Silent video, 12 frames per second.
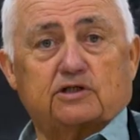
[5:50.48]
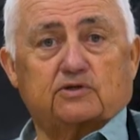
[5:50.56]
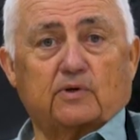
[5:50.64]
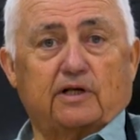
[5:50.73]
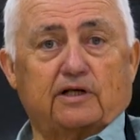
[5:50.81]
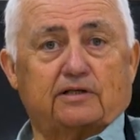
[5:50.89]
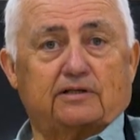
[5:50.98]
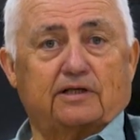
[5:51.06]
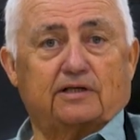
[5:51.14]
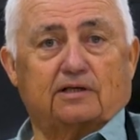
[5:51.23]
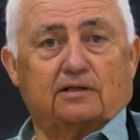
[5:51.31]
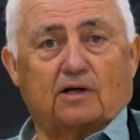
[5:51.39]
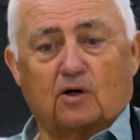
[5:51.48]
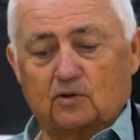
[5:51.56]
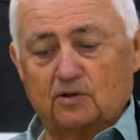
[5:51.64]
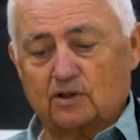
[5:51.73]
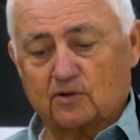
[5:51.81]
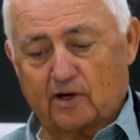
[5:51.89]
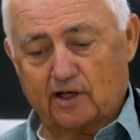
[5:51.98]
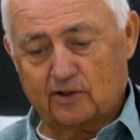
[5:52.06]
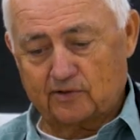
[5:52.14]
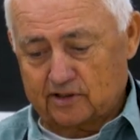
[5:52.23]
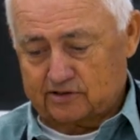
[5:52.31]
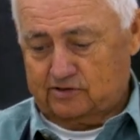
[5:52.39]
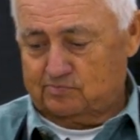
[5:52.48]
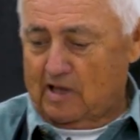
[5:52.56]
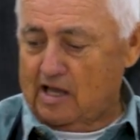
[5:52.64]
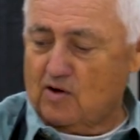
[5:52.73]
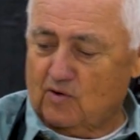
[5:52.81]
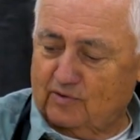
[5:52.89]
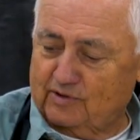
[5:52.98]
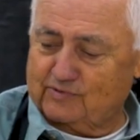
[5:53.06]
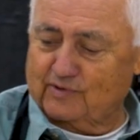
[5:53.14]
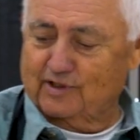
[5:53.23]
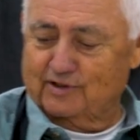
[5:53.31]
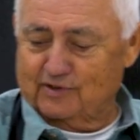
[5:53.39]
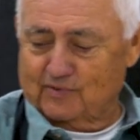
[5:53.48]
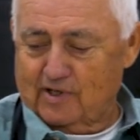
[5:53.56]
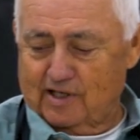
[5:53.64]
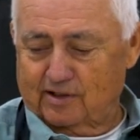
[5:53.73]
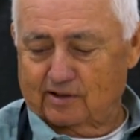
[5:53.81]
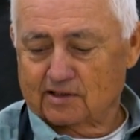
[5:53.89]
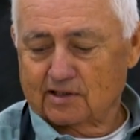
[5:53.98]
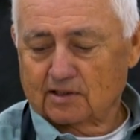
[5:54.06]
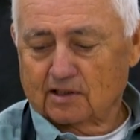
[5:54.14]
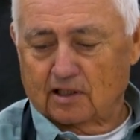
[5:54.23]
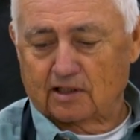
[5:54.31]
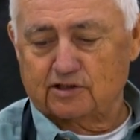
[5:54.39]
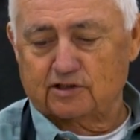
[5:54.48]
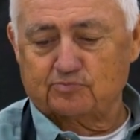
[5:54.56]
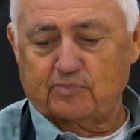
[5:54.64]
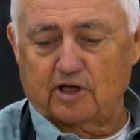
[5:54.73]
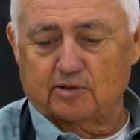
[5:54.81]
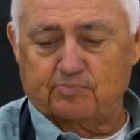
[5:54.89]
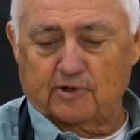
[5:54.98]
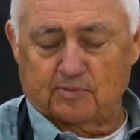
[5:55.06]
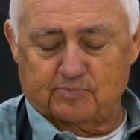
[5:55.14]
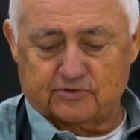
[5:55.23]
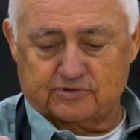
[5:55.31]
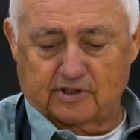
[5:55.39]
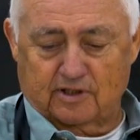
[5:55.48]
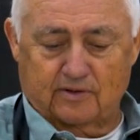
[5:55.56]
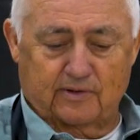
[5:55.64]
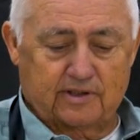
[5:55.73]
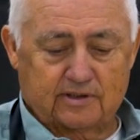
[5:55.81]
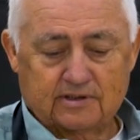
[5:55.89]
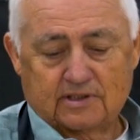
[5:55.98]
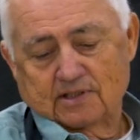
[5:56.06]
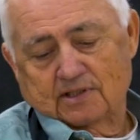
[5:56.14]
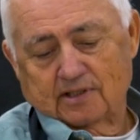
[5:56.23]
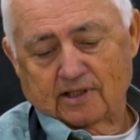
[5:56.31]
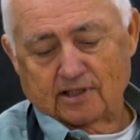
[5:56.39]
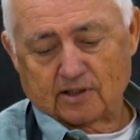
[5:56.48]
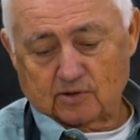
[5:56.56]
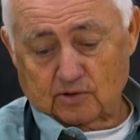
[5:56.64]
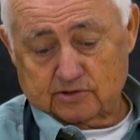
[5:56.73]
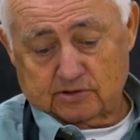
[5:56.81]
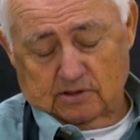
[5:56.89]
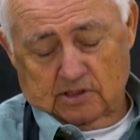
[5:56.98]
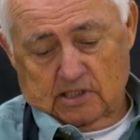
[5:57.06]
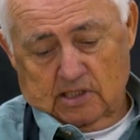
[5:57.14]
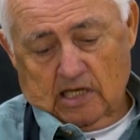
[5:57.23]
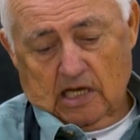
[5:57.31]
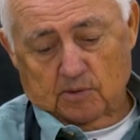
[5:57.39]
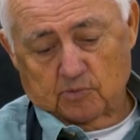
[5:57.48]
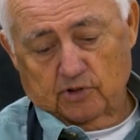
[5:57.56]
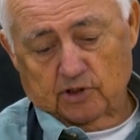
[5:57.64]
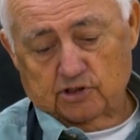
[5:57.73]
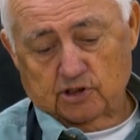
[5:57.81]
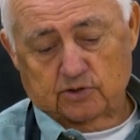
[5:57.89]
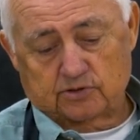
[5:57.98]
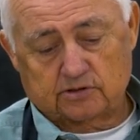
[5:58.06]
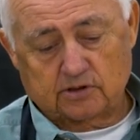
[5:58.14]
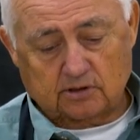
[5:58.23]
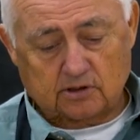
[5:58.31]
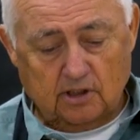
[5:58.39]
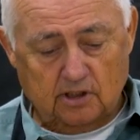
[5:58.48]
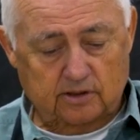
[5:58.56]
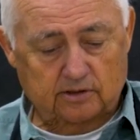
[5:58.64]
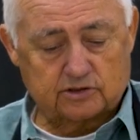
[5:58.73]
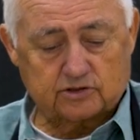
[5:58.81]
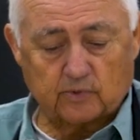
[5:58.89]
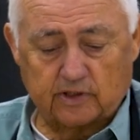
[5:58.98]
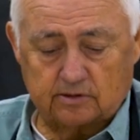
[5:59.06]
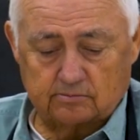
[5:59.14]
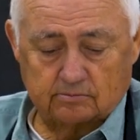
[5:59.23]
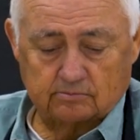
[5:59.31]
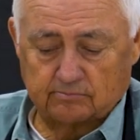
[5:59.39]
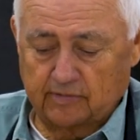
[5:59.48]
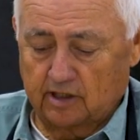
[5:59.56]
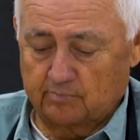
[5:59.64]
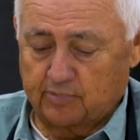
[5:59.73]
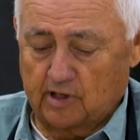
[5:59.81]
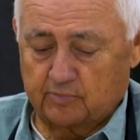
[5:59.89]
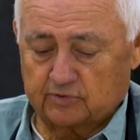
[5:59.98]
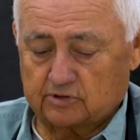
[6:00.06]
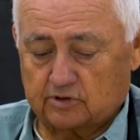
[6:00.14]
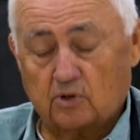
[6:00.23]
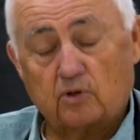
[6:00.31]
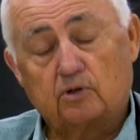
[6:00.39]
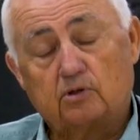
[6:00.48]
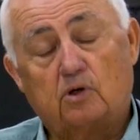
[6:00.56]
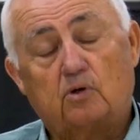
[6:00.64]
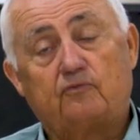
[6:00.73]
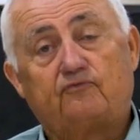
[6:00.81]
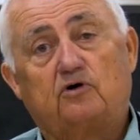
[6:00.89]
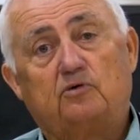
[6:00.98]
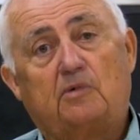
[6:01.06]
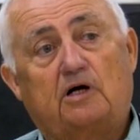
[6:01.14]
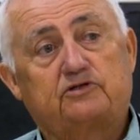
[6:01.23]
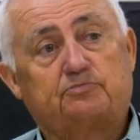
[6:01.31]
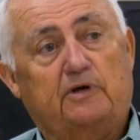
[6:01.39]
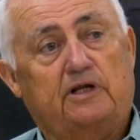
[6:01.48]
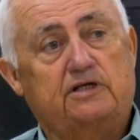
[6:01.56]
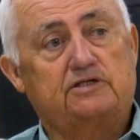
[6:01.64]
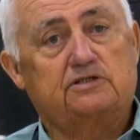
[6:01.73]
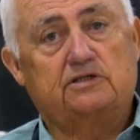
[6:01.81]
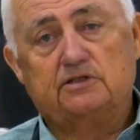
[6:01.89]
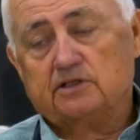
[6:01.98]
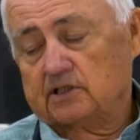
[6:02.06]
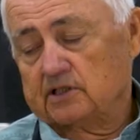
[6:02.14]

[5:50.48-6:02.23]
Trinity, Holy Grail. This is my Holy Trinity right here. Onions, bell pepper, celery, and of course, I'm going to use the color. The sweet bell peppers are going to go for my spinach and